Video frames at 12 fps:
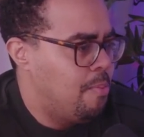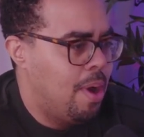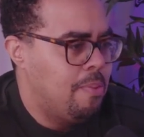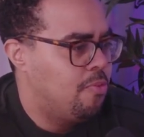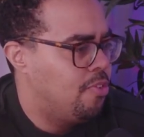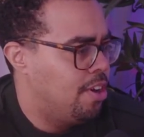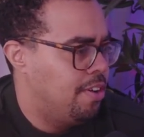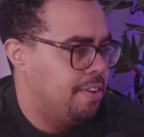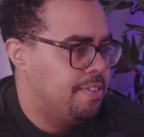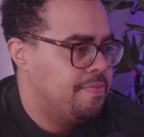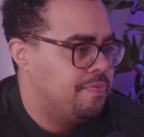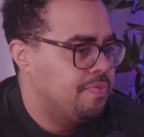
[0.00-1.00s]
And you're
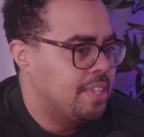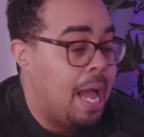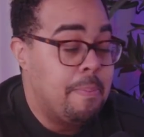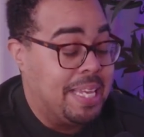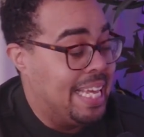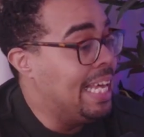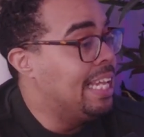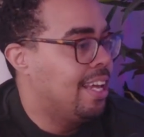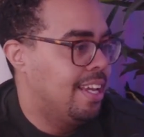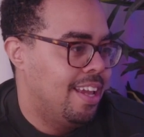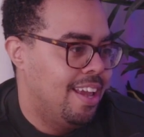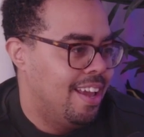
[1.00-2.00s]
killing. You're probably
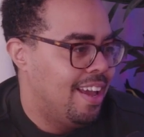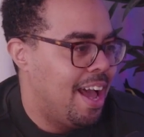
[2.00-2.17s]
killing.